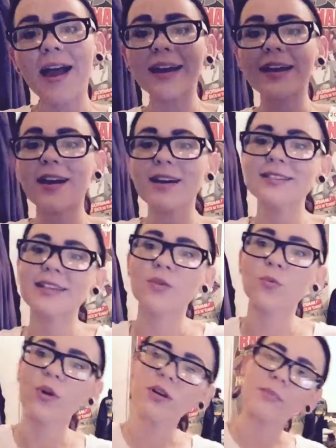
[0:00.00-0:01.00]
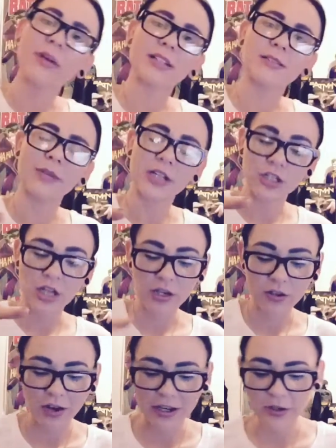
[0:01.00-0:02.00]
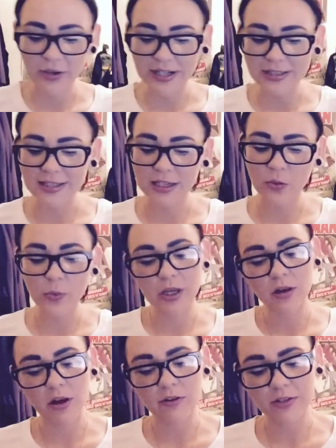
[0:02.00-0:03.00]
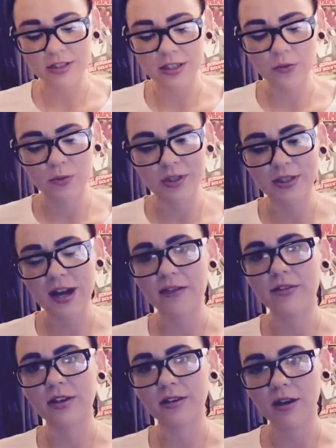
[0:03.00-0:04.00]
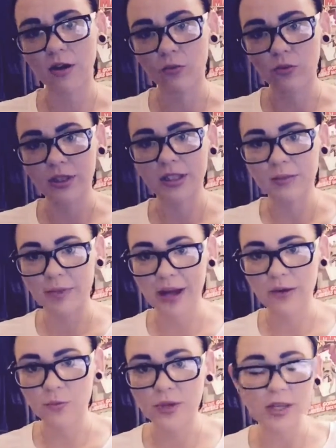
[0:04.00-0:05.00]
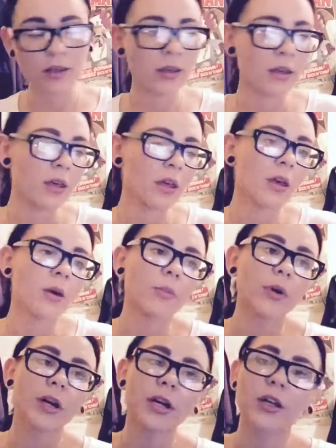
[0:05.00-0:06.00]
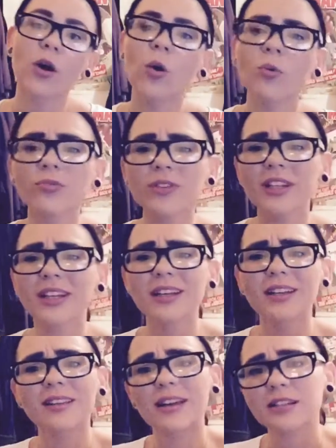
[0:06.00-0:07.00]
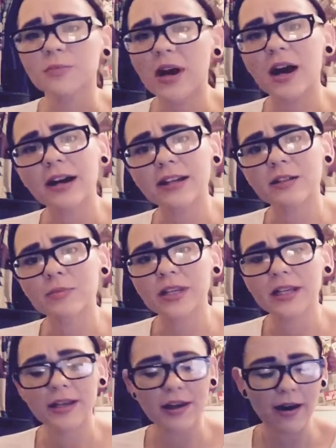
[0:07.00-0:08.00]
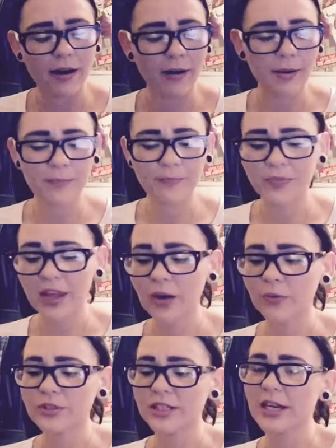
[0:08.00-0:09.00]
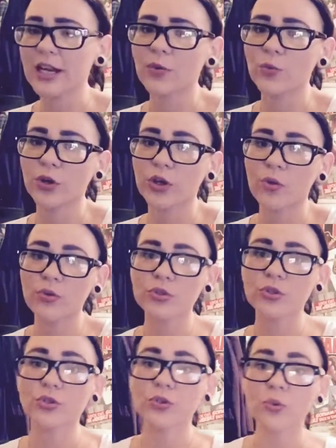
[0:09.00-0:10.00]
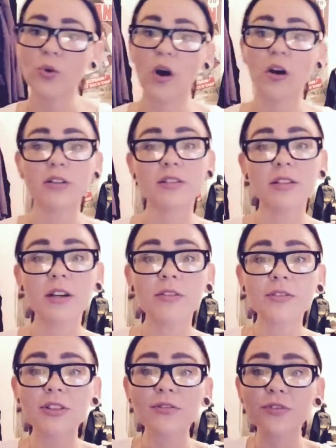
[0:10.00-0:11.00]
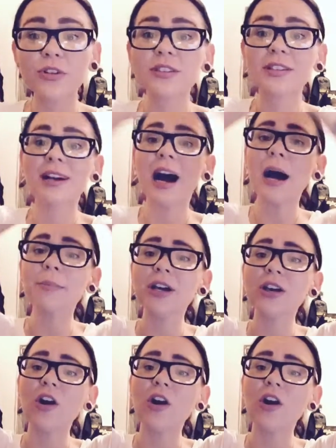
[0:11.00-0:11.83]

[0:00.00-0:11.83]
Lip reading: Hey guys, and welcome back to my channel. I know I had to take a week off because I was having a really bad week, but hopefully that's behind me. And today we're going to do ourselves the first comic